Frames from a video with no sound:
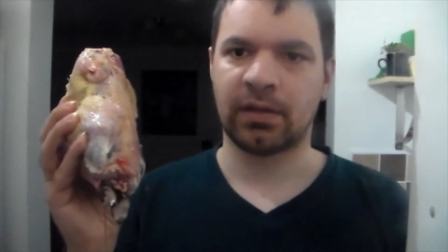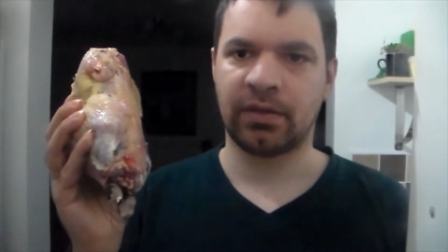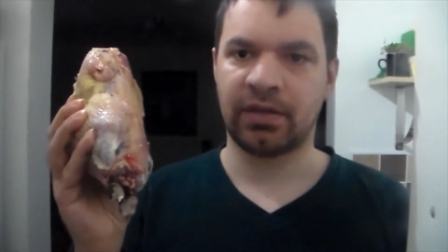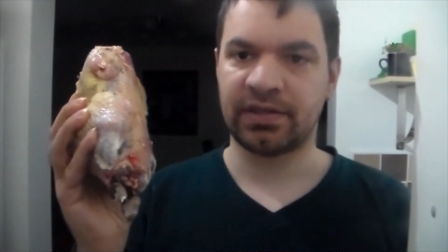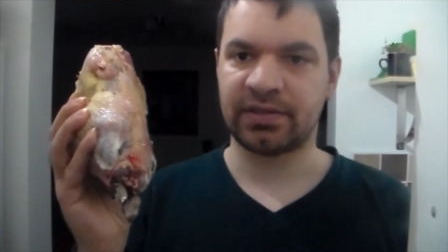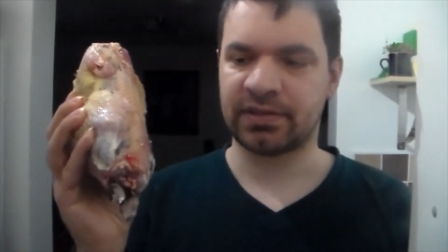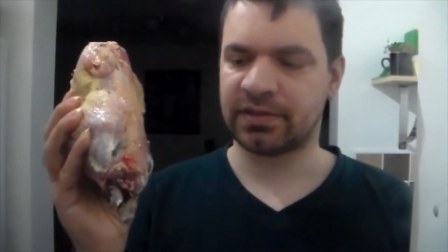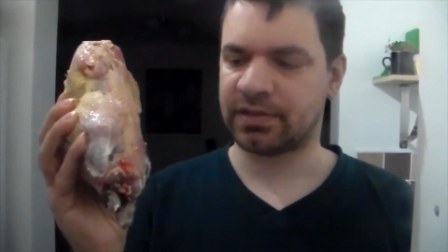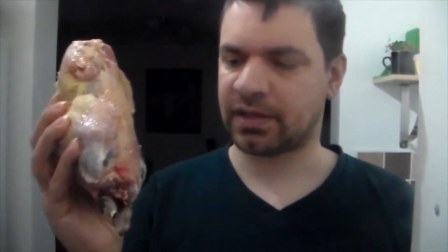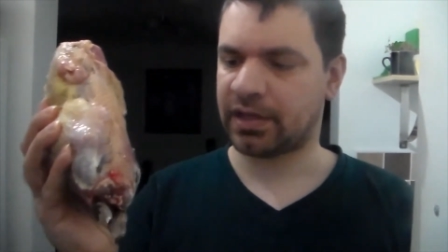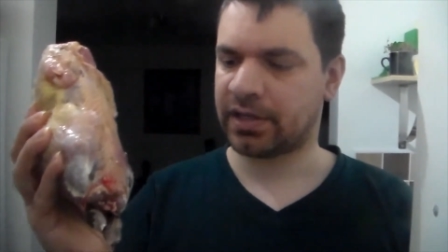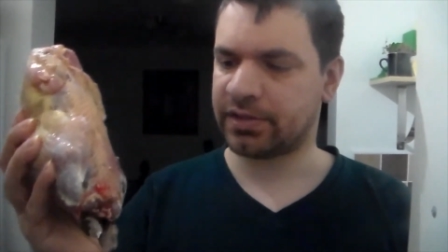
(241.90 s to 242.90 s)
This
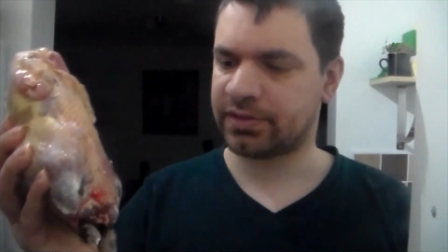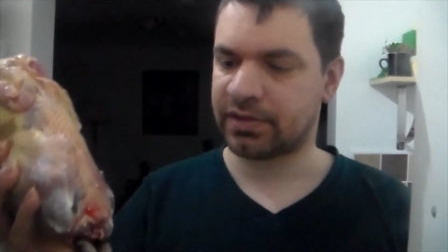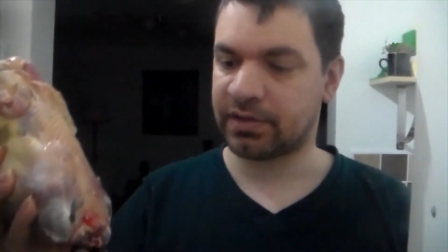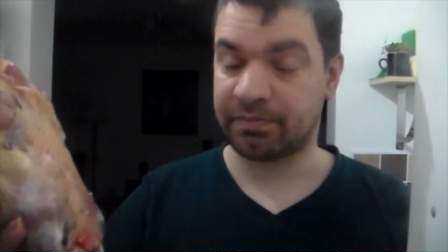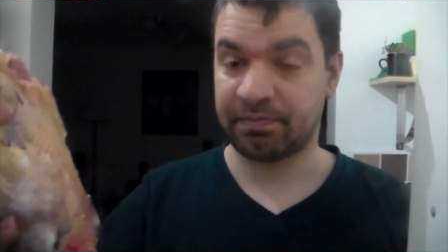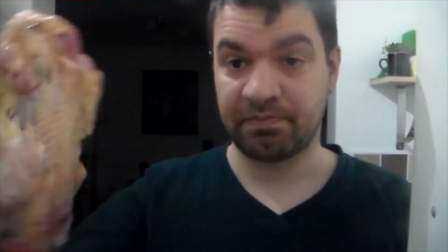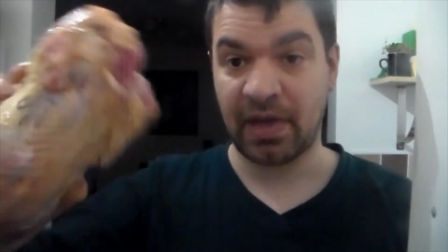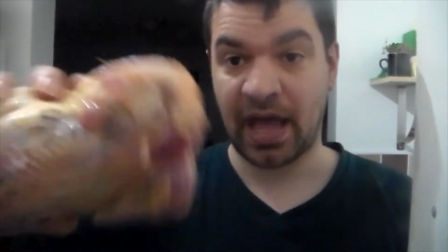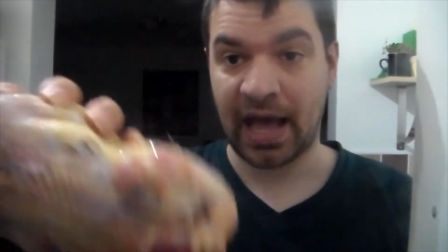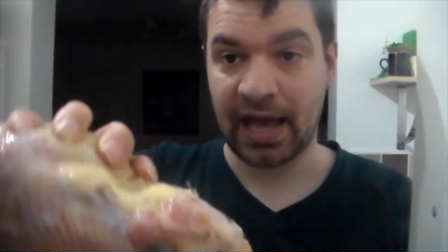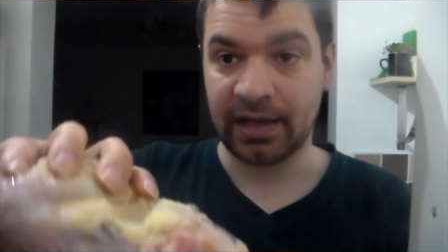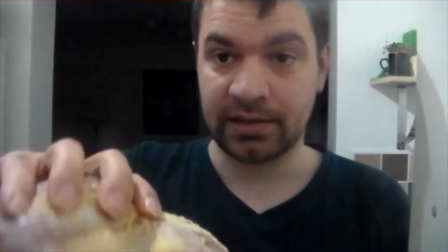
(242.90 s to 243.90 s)
has
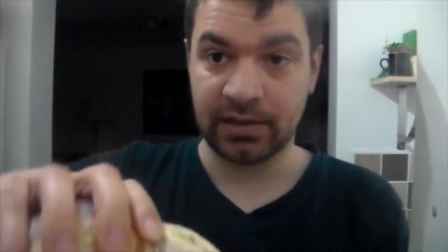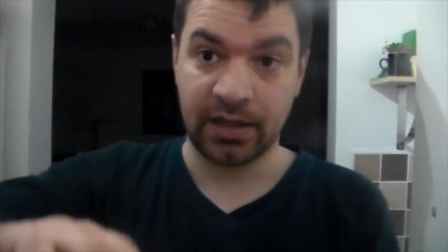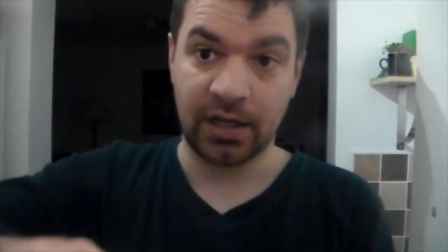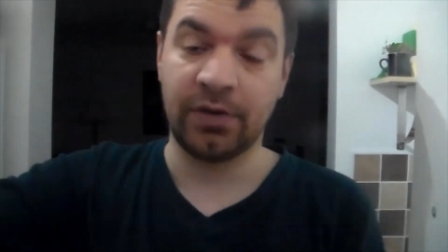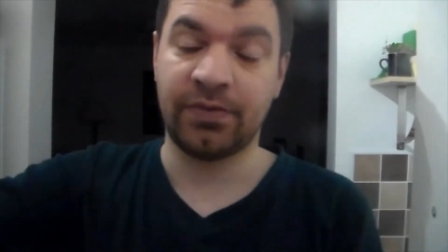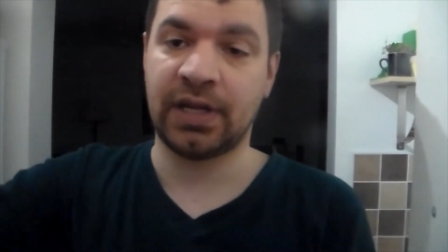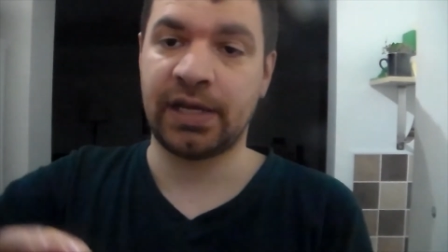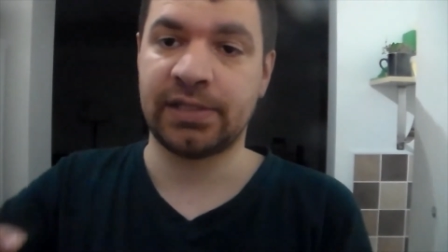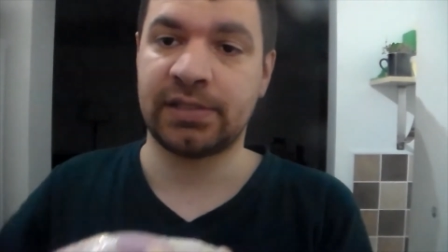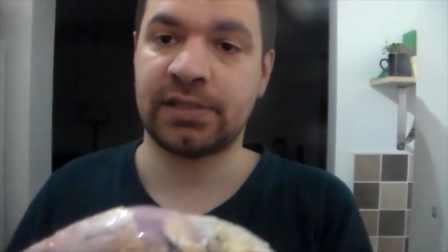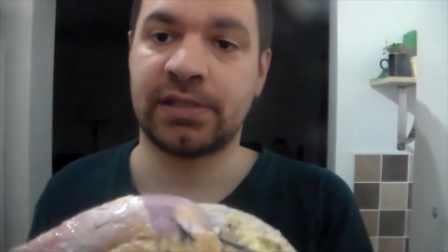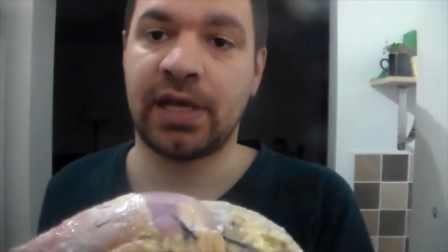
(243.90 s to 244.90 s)
had an
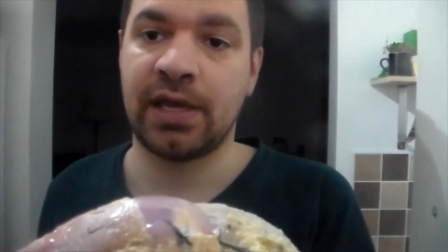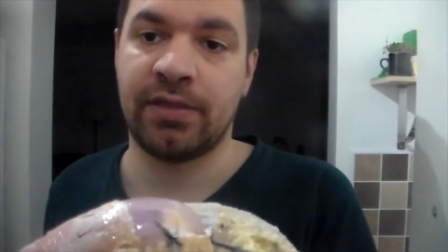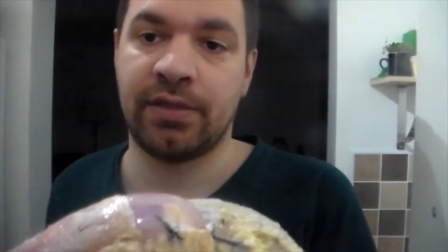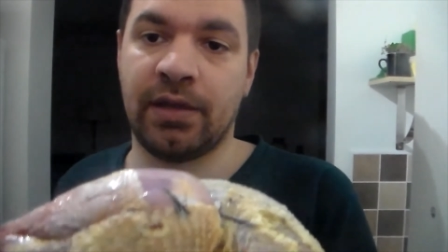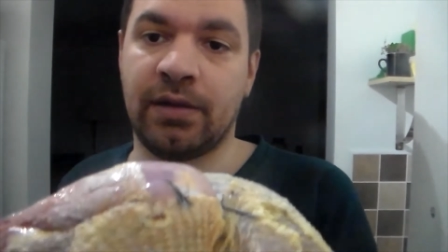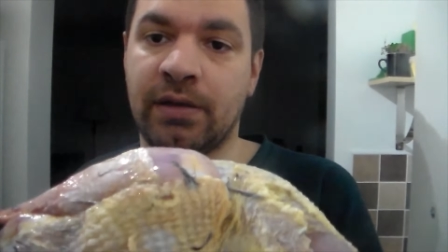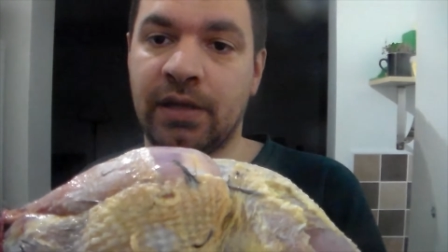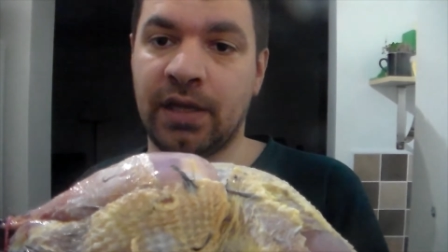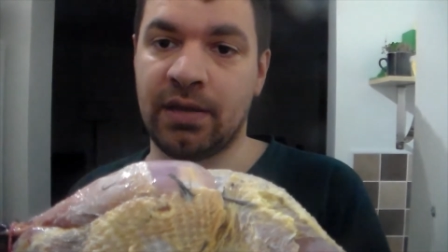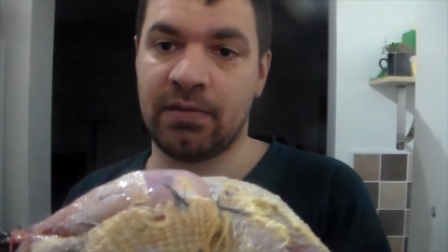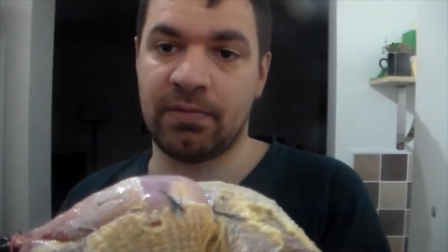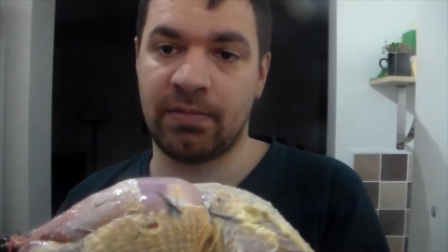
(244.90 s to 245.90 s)
overnight stay then
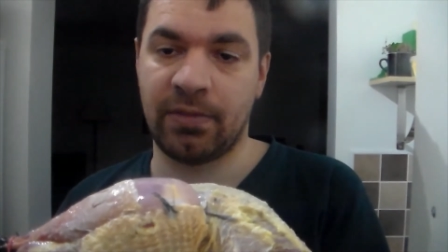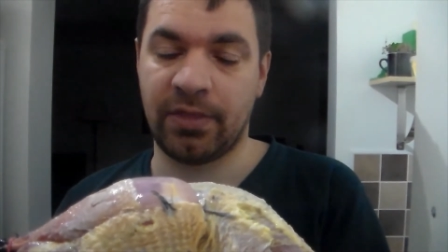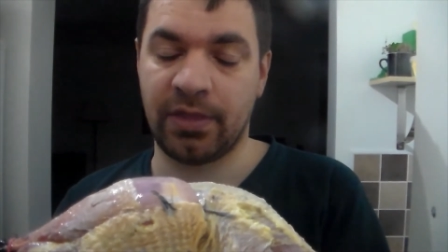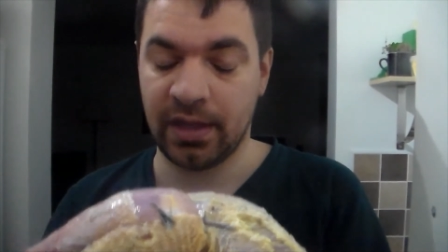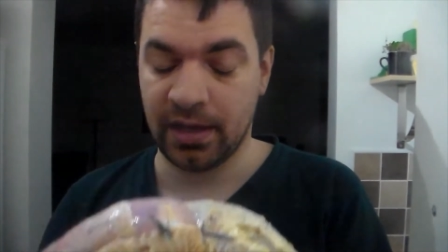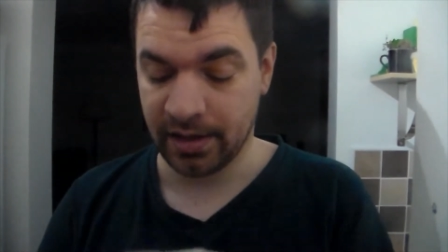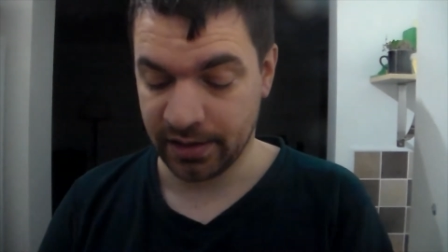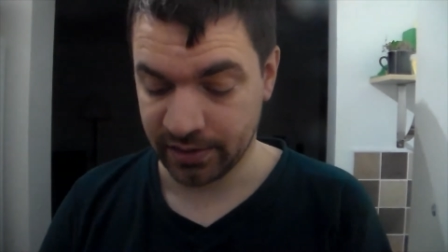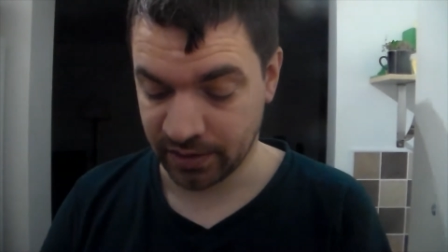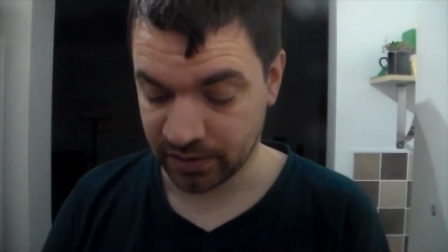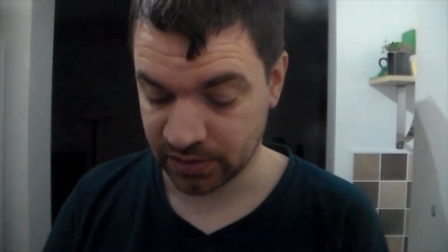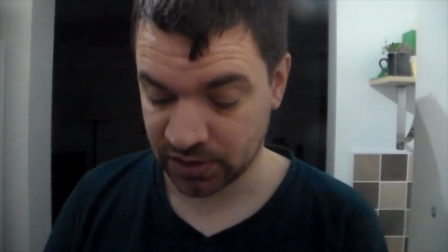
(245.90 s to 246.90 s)
in the
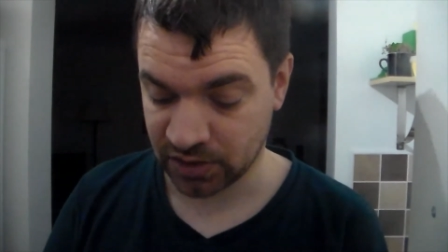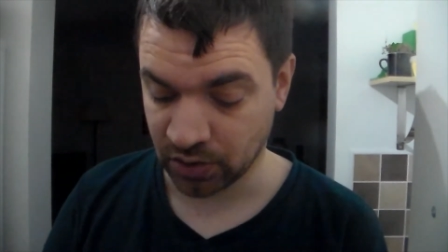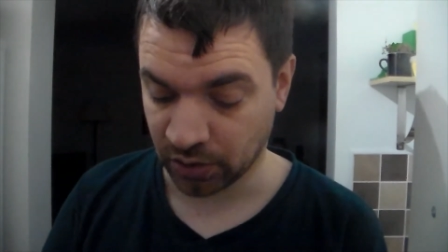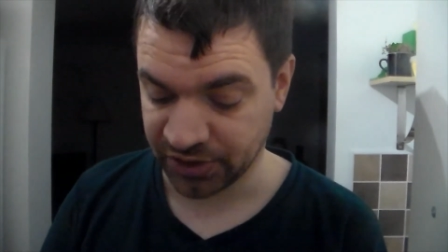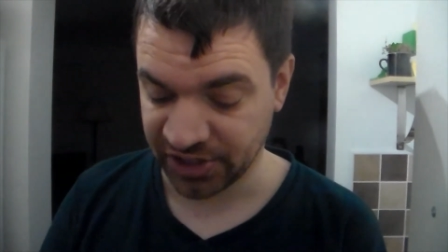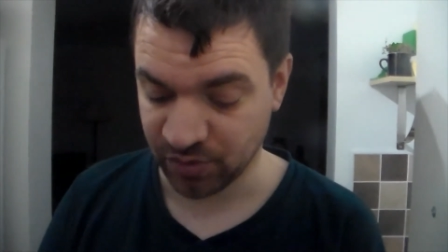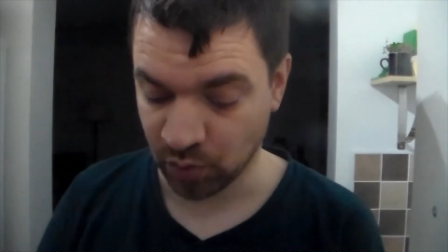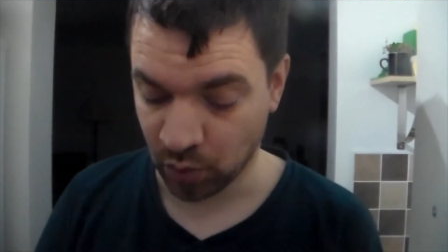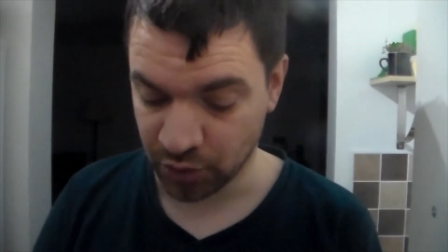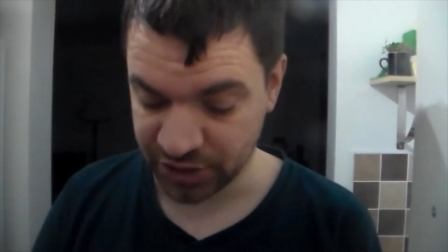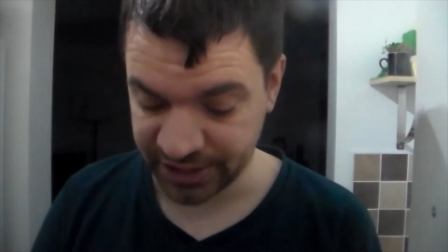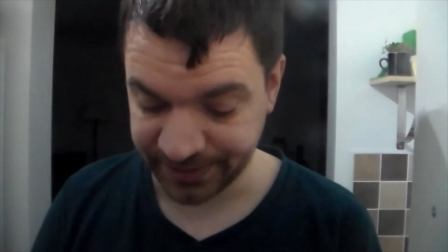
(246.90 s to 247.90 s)
salty
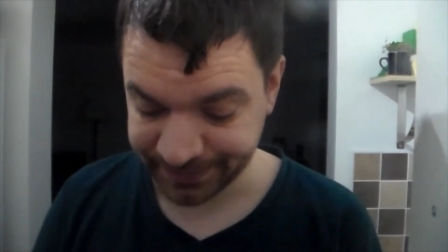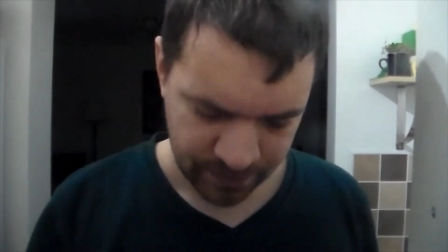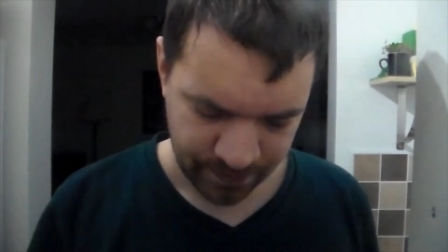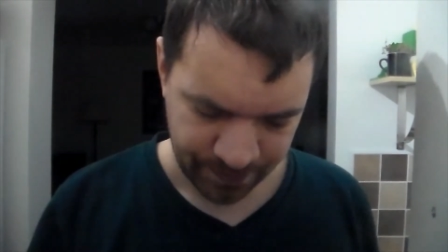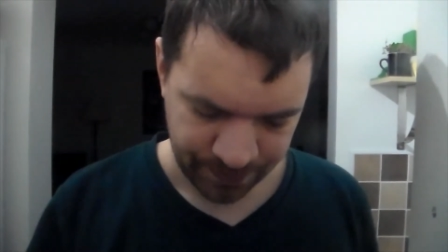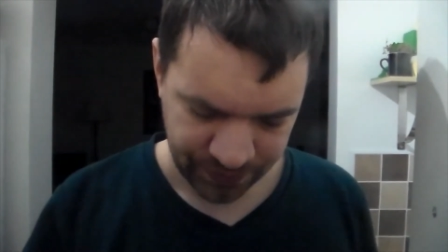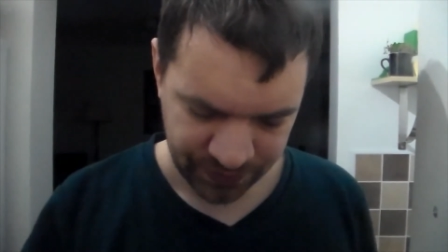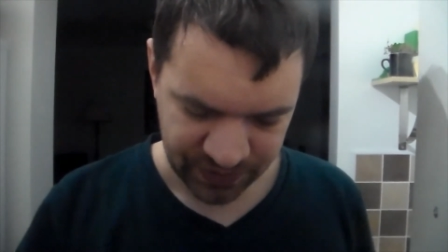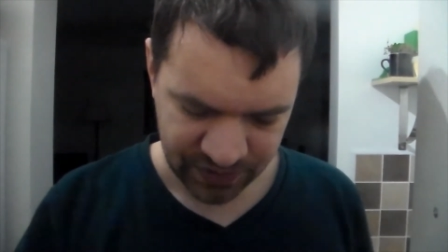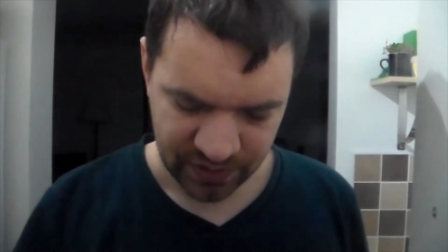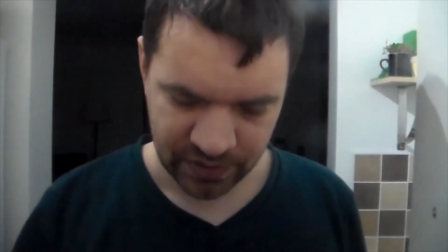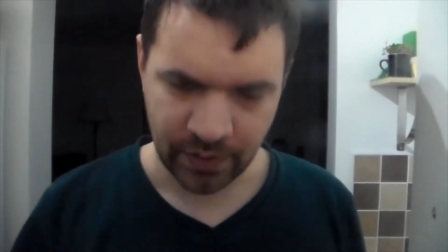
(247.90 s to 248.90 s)
water.
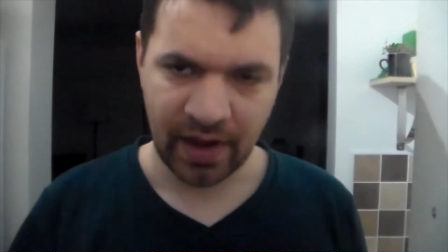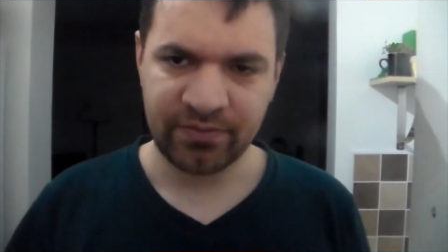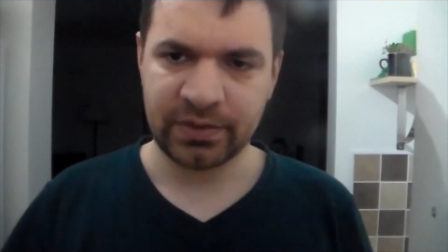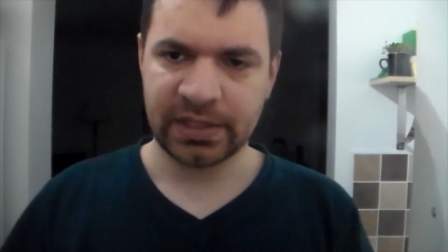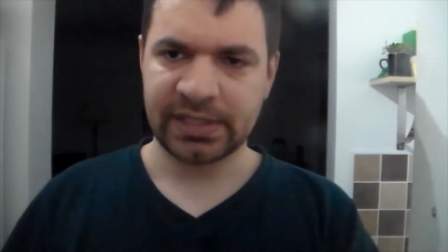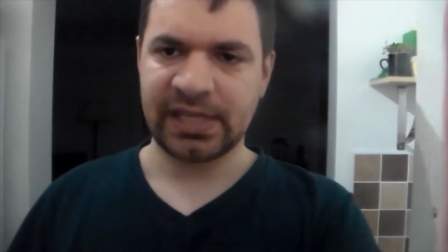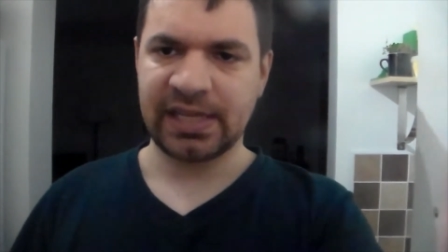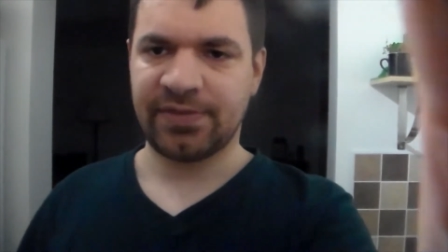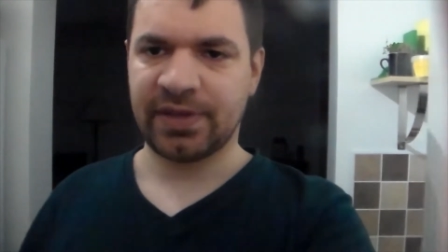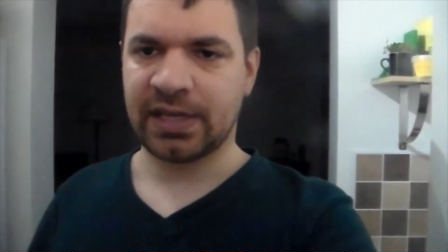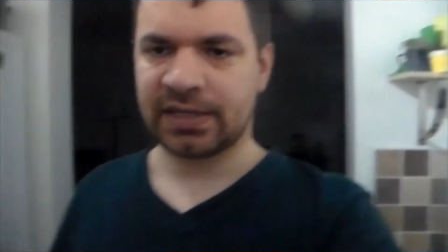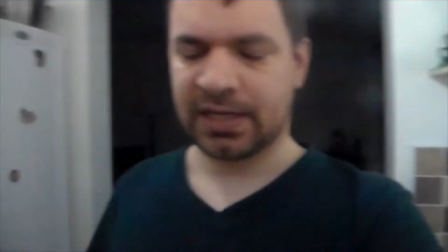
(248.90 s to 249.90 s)
So I'm just
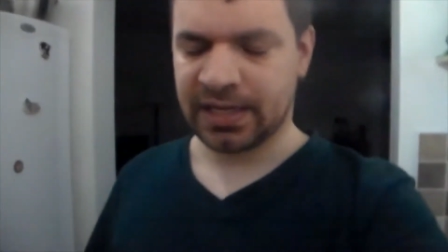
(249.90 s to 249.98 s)
leaving it